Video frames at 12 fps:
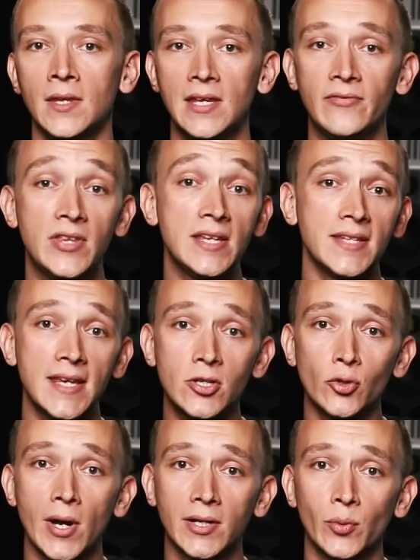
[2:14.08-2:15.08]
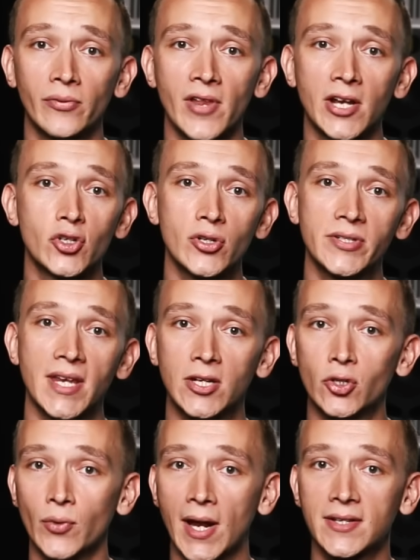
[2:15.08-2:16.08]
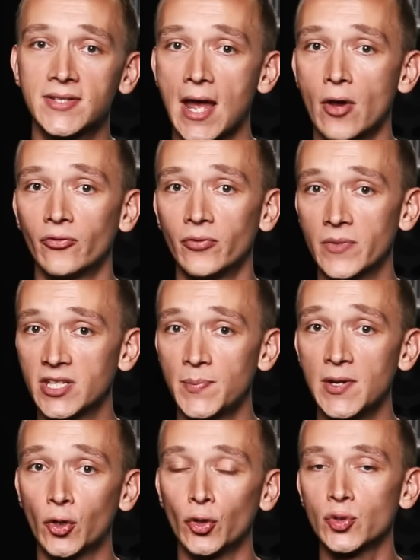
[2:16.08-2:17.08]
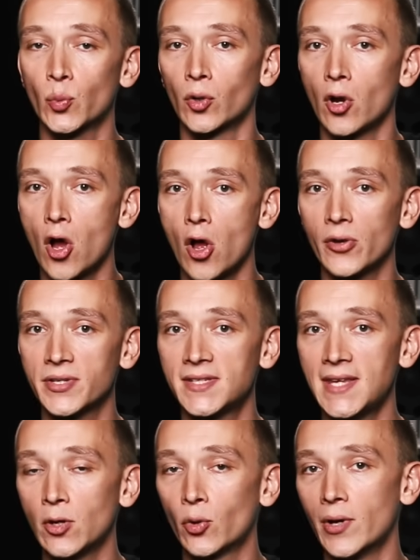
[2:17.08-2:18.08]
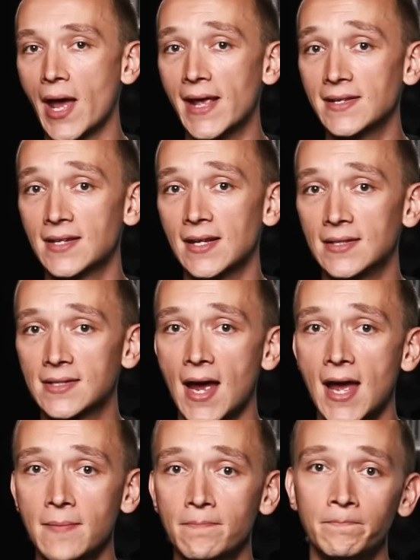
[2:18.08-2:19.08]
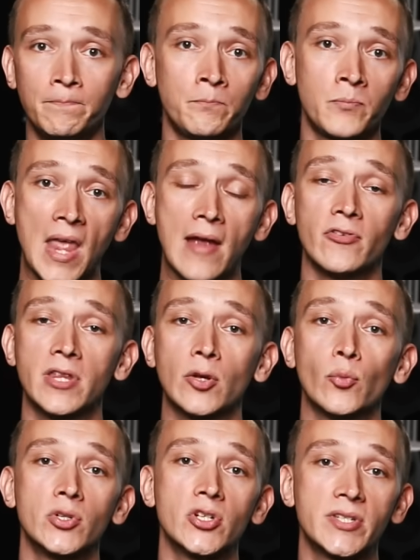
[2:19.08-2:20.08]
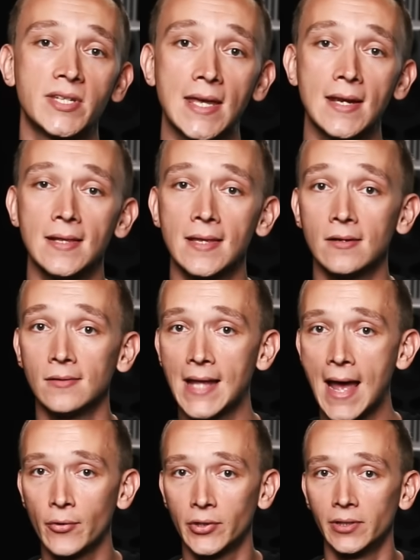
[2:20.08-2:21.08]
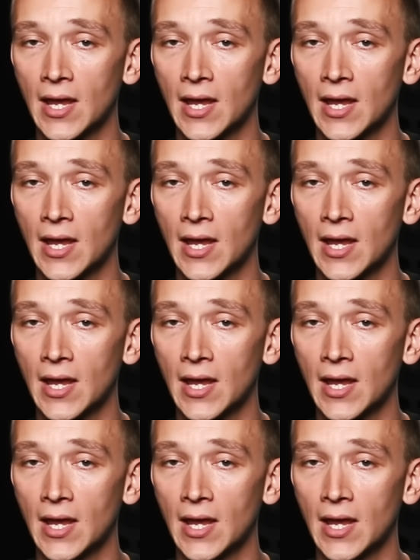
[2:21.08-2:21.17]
If these indirect reflections and direct sound from the speakers were all synchronized in time, everything would just get a little louder.